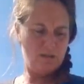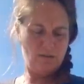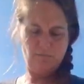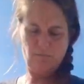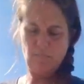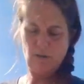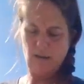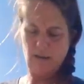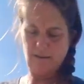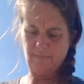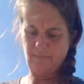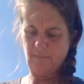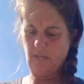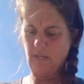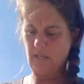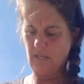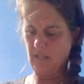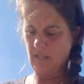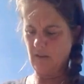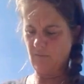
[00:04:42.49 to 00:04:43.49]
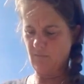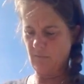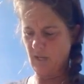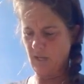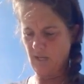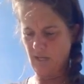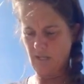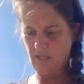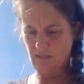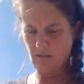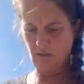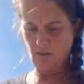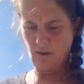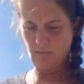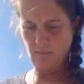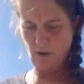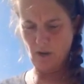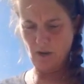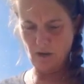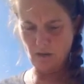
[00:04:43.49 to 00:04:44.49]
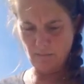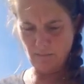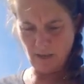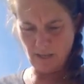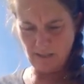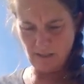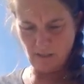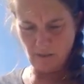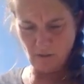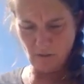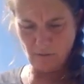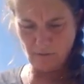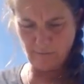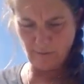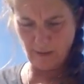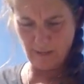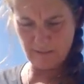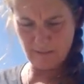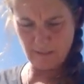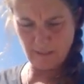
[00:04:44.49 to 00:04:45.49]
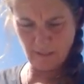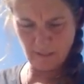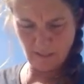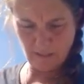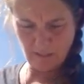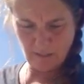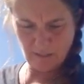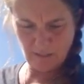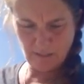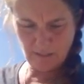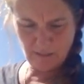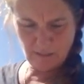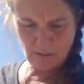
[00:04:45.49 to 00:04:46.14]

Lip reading: But he didn't give me any, so I'm not going to make that little fancy